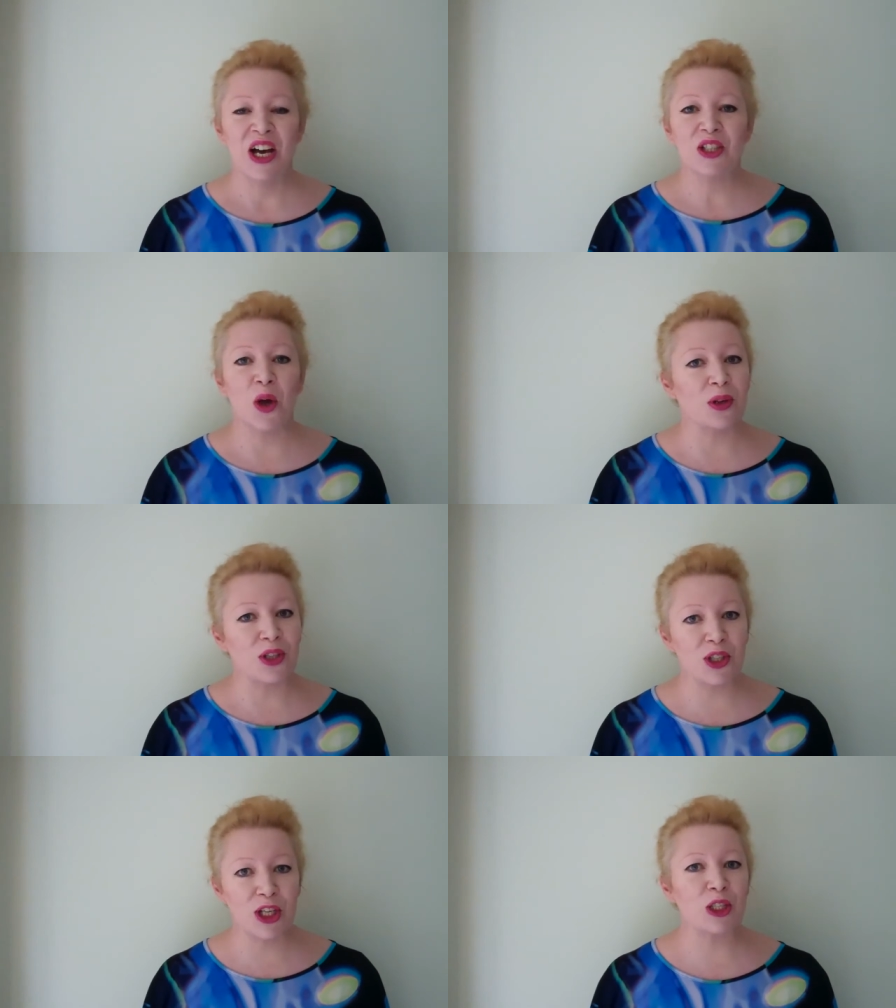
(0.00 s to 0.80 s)
So at
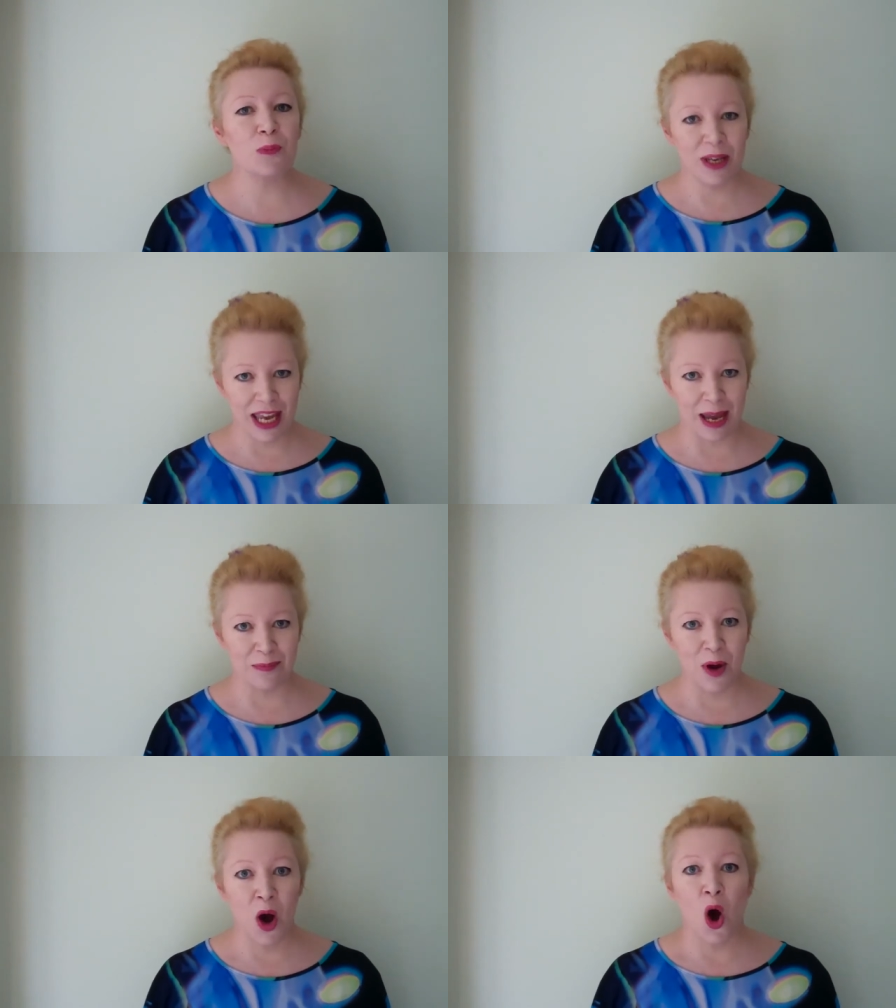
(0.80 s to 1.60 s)
6
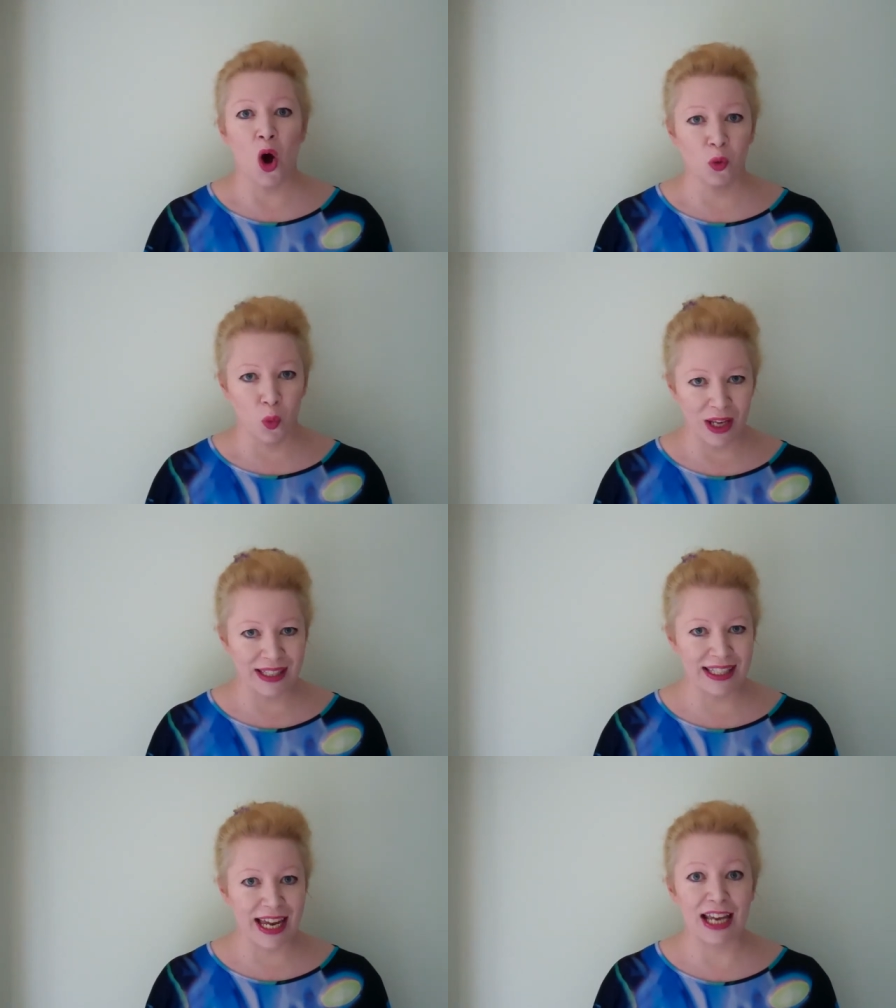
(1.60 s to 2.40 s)
p.m. on
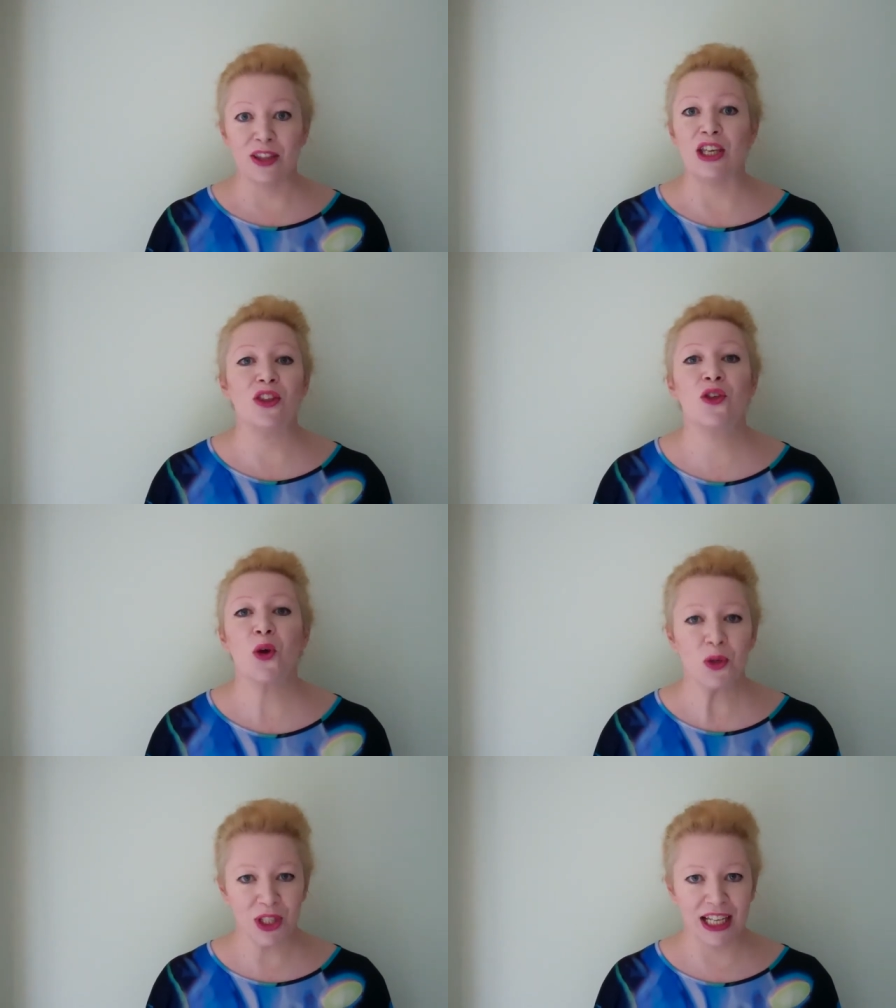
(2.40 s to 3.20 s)
Wednesday the
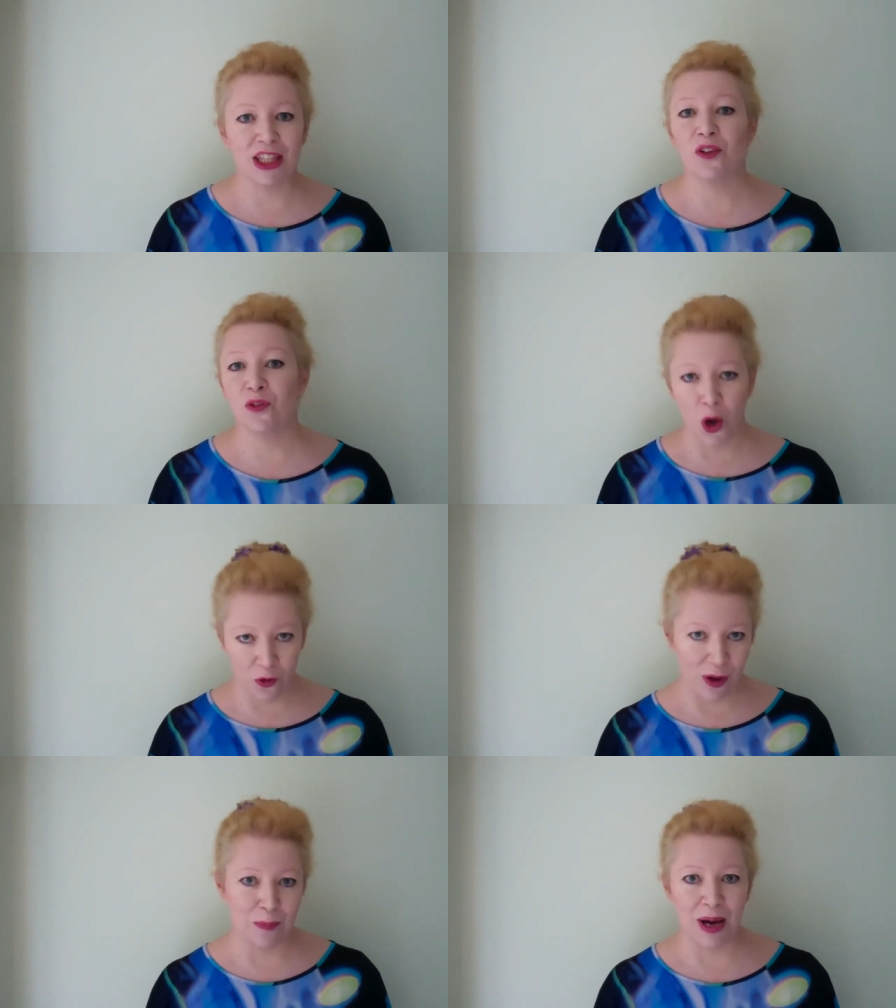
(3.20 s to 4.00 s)
13th of
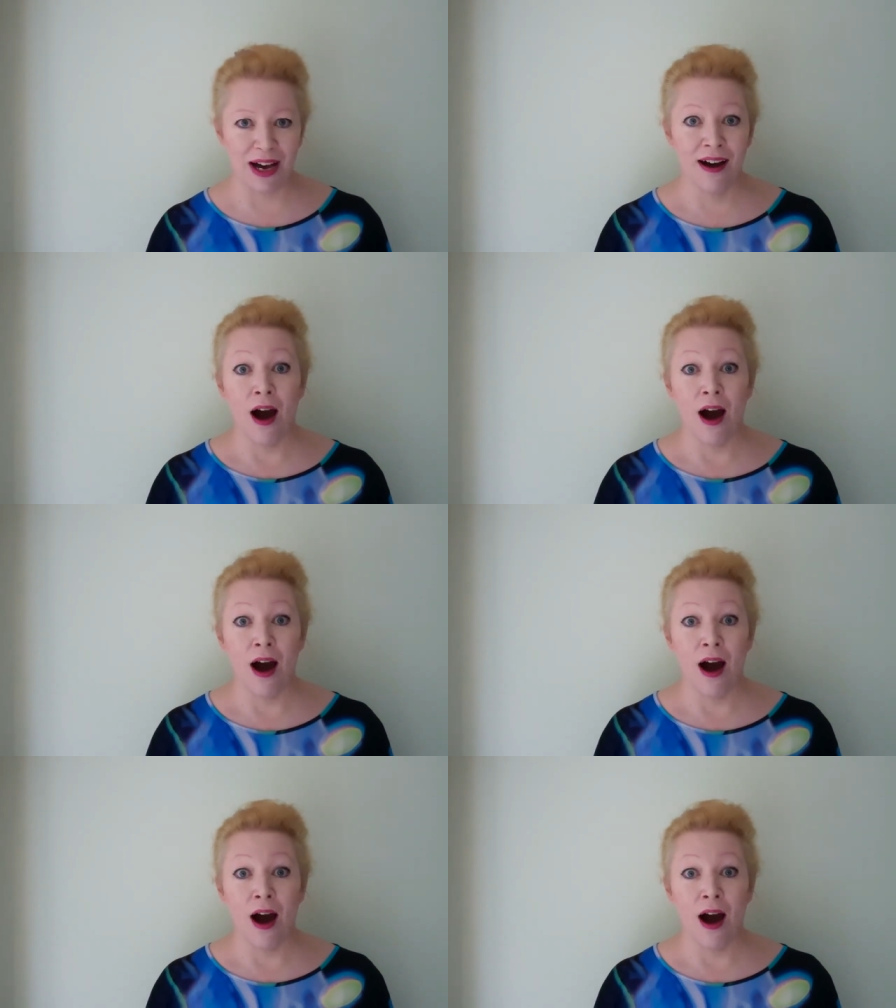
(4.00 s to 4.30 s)
November,